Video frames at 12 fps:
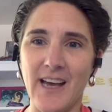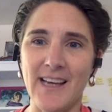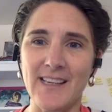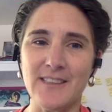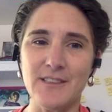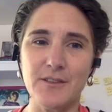
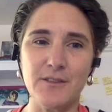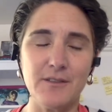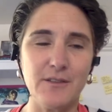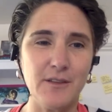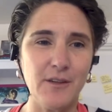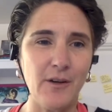and
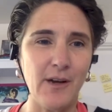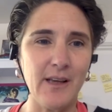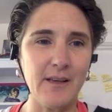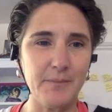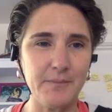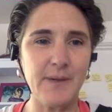you know,
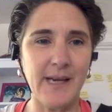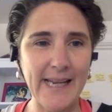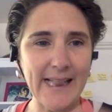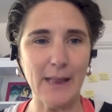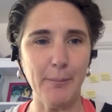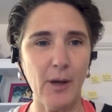like a,
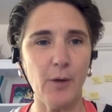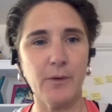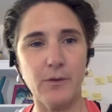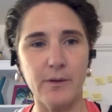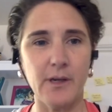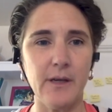a little
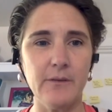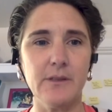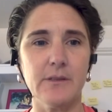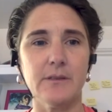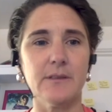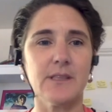boat with all the
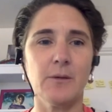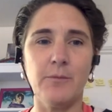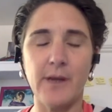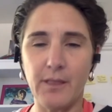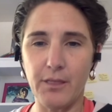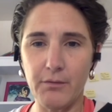locals,
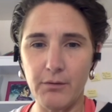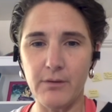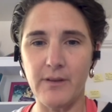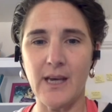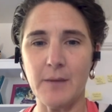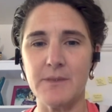and went
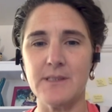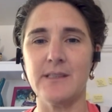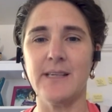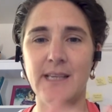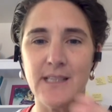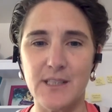through the
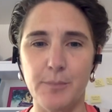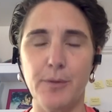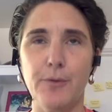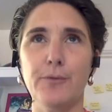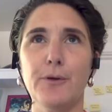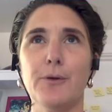Amazon into
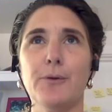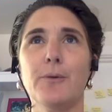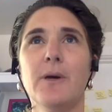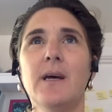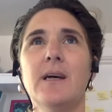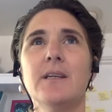
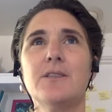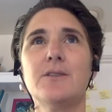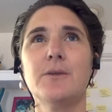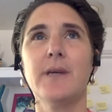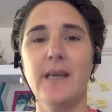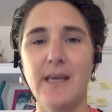Peru
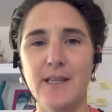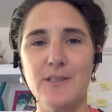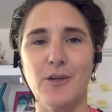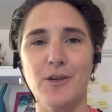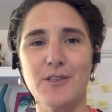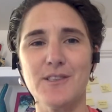to
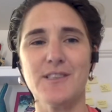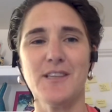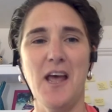Iquitos,